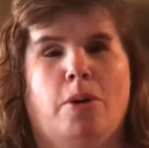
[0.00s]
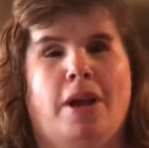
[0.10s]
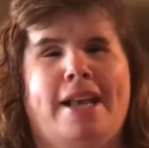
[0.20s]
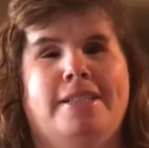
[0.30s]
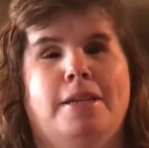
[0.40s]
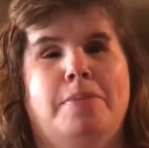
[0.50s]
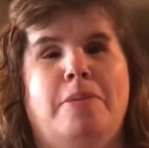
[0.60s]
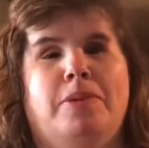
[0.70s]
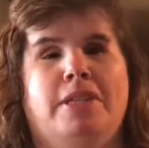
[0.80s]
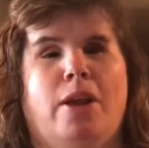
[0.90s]
Or as some
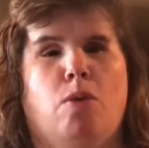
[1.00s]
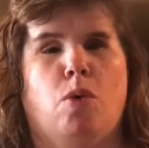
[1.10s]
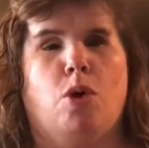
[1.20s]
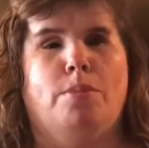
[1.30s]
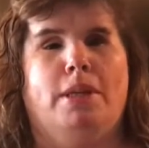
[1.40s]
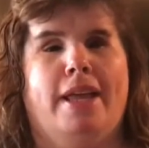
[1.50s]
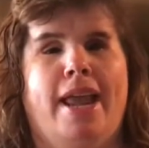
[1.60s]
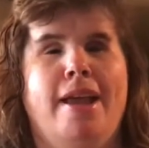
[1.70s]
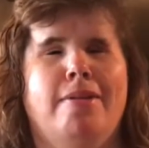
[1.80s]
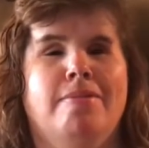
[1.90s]
people say, warbly.